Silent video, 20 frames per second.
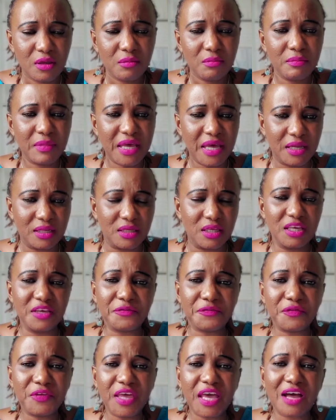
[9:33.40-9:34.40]
Man,
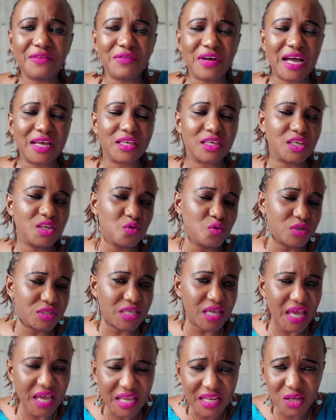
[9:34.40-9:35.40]
if they have accused
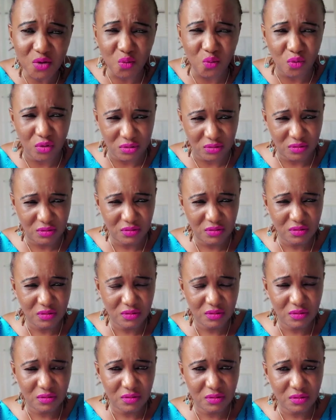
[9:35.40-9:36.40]
anyone
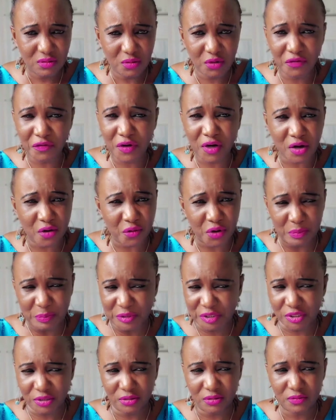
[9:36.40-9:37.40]
of
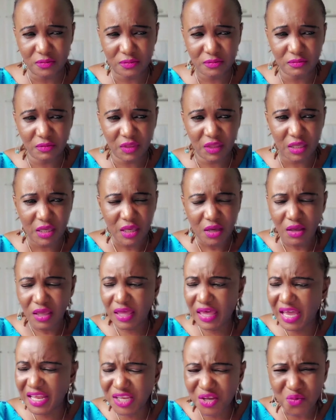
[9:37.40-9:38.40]
corruption,
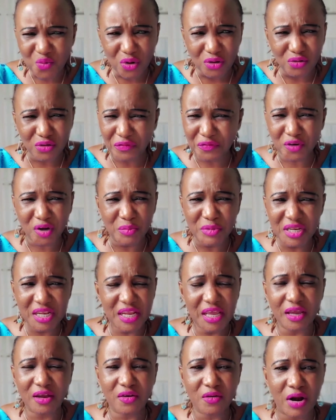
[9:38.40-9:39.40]
anyone of
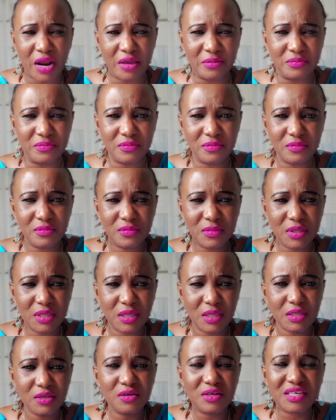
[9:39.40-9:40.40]
committing a crime,
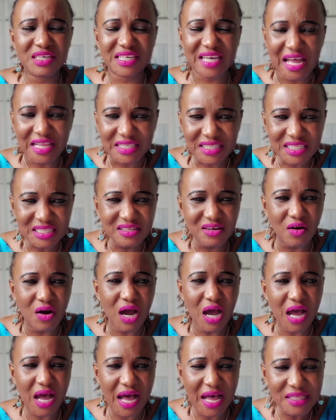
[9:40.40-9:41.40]
you got to
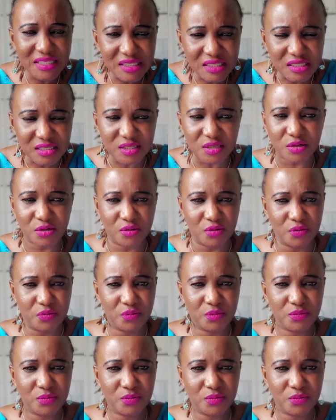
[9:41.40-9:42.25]
go answer.